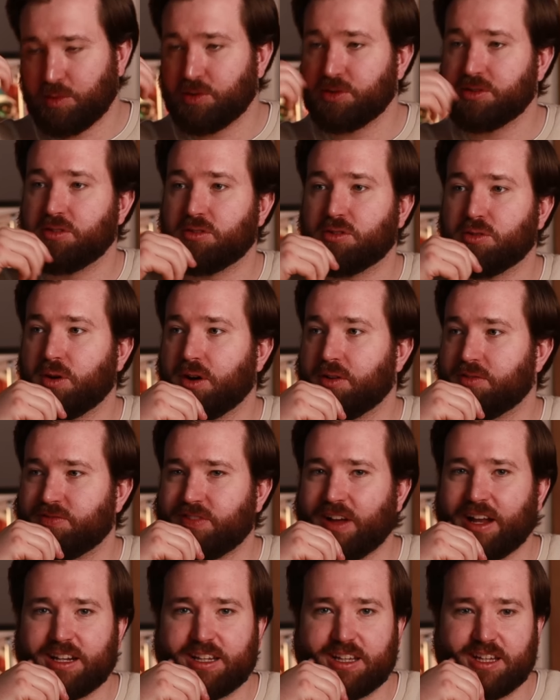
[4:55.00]
point to our
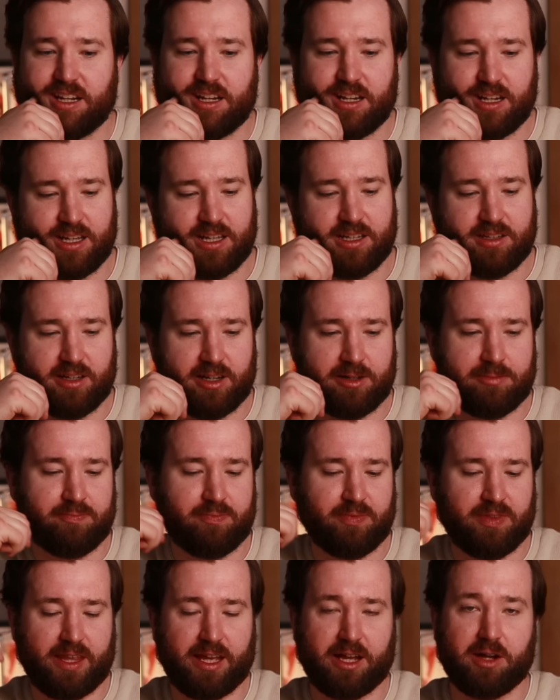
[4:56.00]
valiant leader.
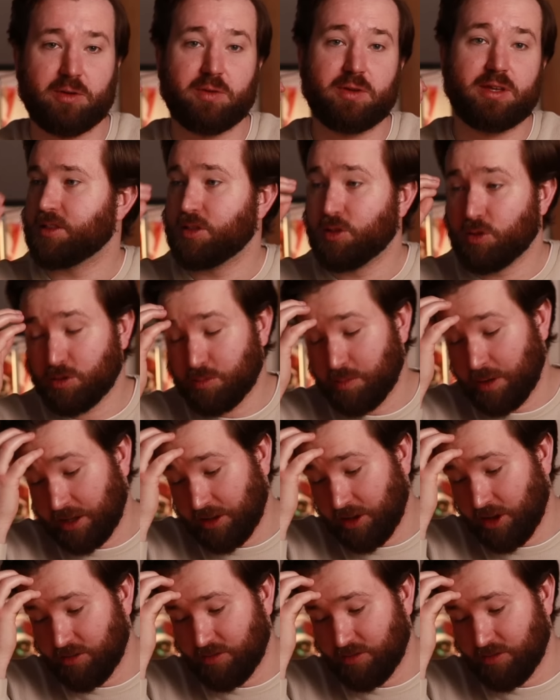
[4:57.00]
Now, Lord Melt